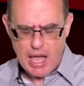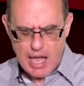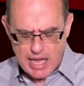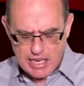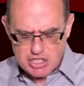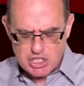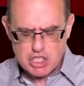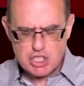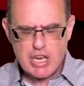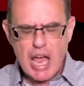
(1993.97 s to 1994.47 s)

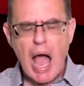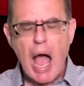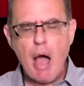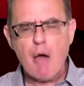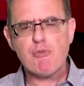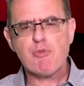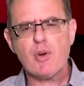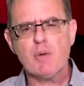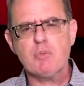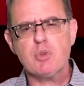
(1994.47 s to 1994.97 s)
A
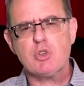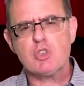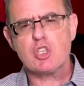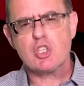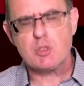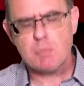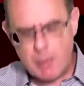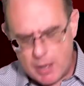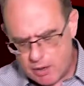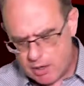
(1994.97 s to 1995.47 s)
shout from your
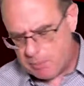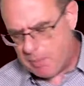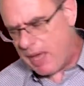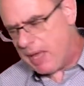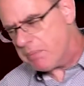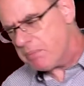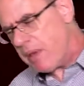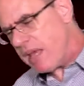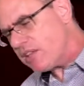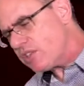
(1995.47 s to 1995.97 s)
spirit
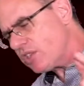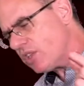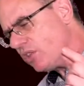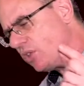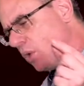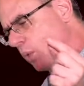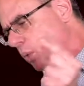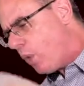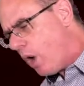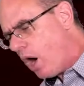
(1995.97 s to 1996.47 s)
man based
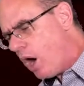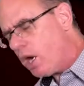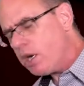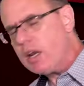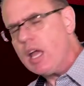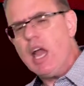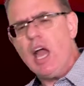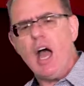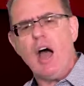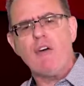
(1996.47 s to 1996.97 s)
on the word